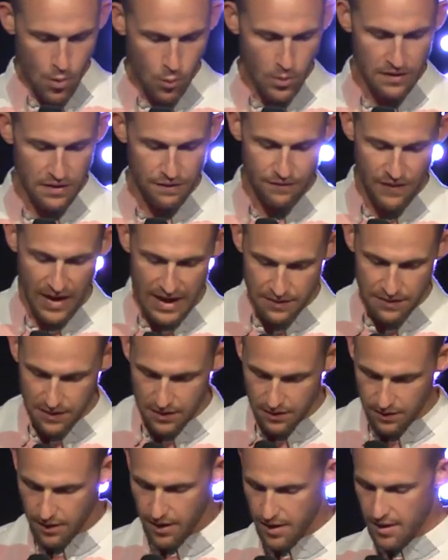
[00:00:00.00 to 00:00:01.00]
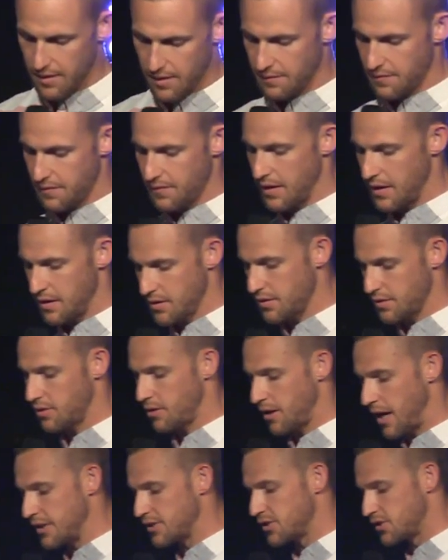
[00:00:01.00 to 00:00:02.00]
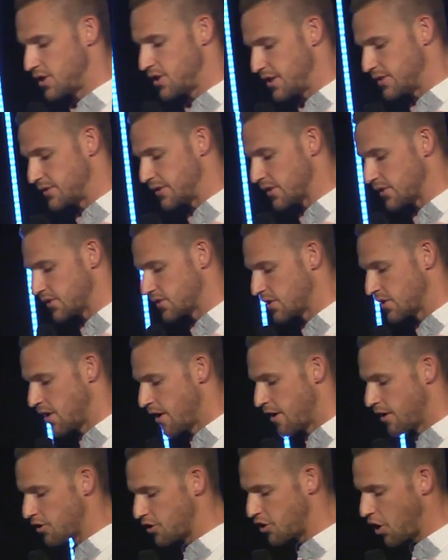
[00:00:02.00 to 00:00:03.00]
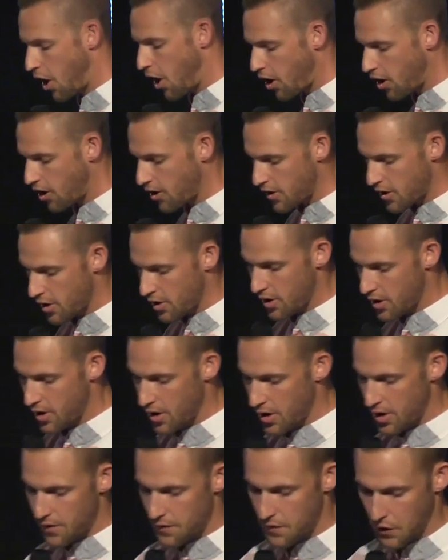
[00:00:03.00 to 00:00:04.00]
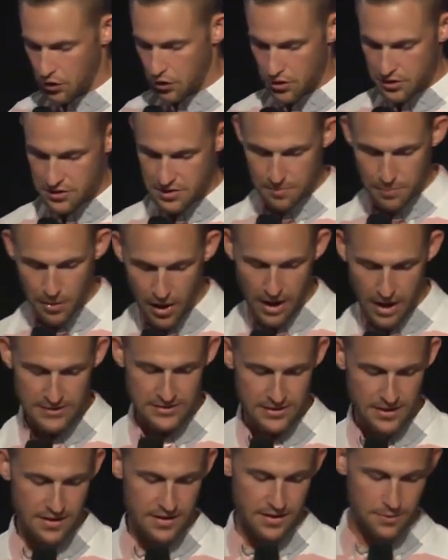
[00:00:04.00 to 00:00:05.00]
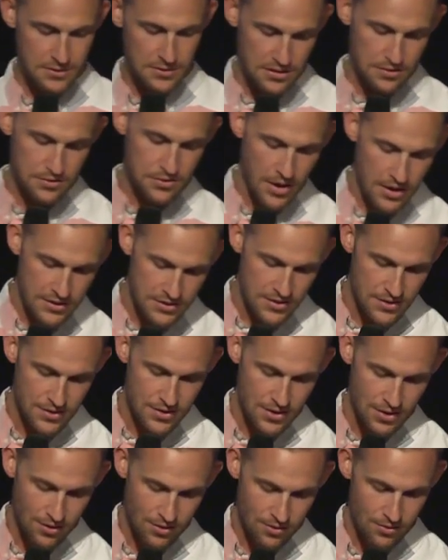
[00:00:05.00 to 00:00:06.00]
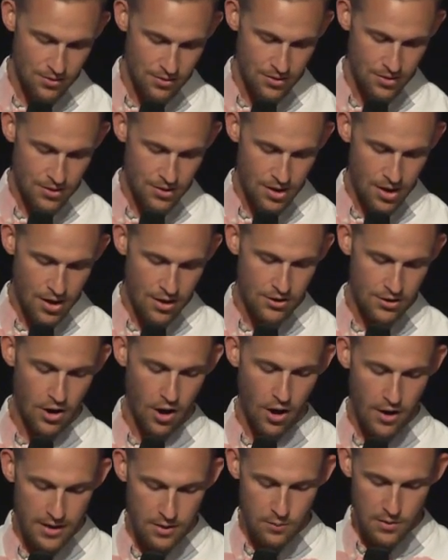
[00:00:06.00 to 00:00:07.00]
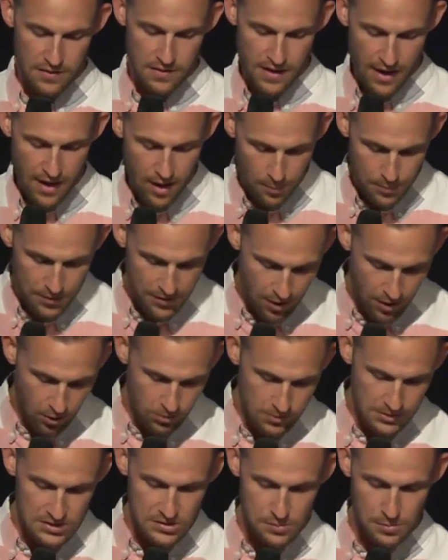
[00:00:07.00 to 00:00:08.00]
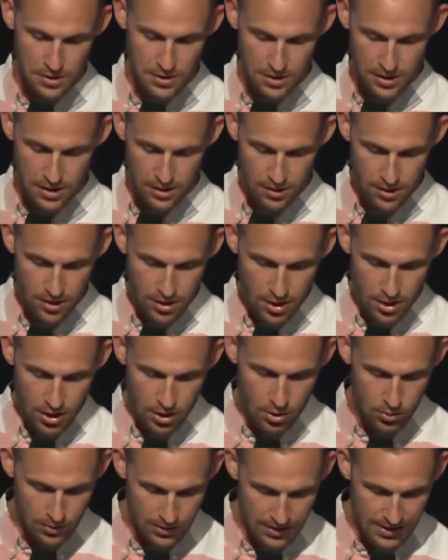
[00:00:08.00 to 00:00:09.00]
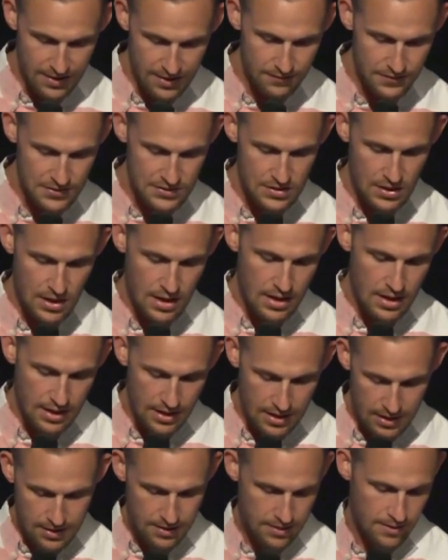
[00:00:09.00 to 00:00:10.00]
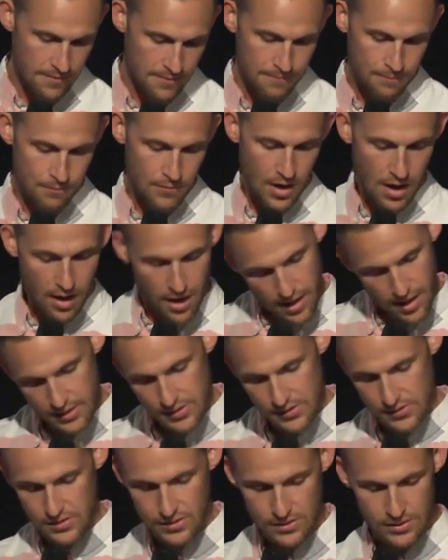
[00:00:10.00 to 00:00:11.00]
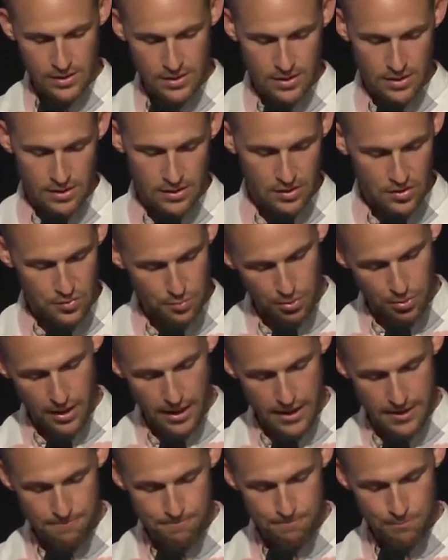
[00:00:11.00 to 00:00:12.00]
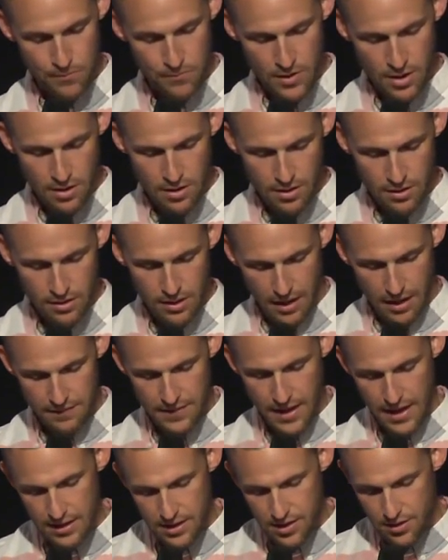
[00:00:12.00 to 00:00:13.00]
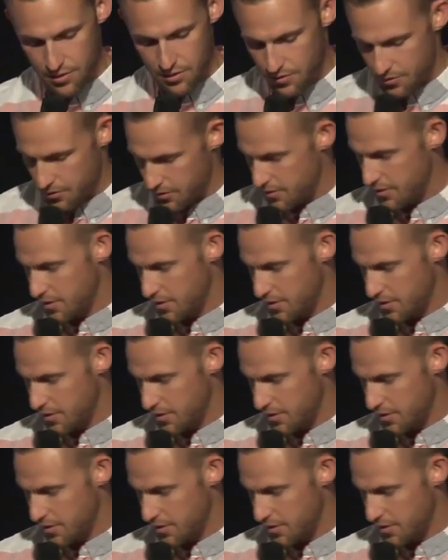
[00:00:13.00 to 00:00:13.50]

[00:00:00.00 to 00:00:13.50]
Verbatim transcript: With faith and love in Christ Jesus. Guard the good deposit that was entrusted to you. Guard it with the help of the Holy Spirit who lives in us. Let's pray. God, thank you